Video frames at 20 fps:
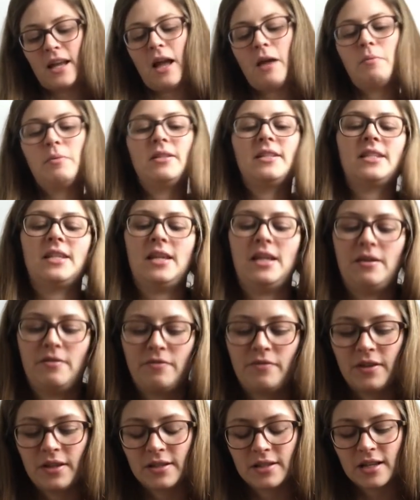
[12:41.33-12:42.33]
I would say it
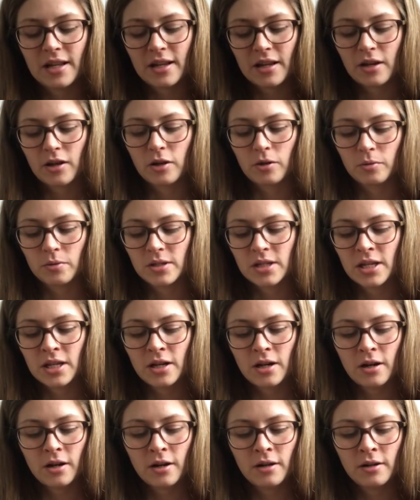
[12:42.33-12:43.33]
feels like a cozy
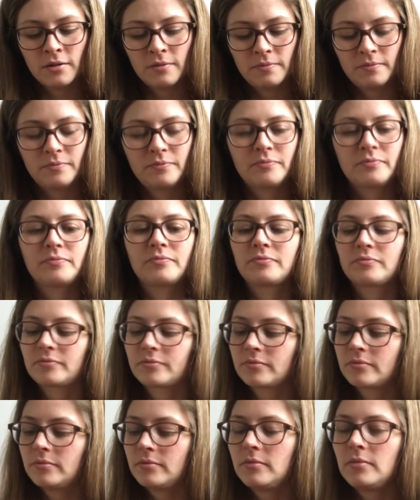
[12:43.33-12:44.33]
yarn,
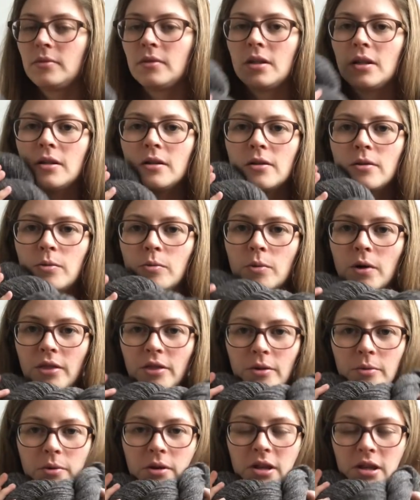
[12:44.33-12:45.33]
one
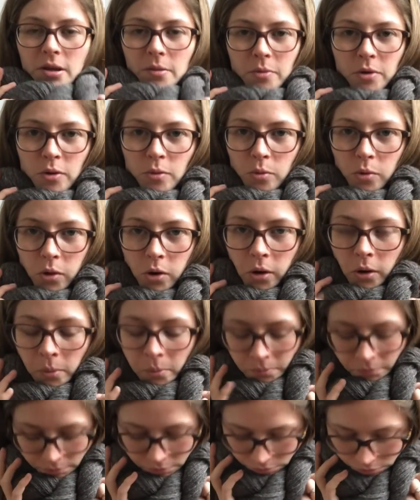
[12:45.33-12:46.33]
that would keep you warm.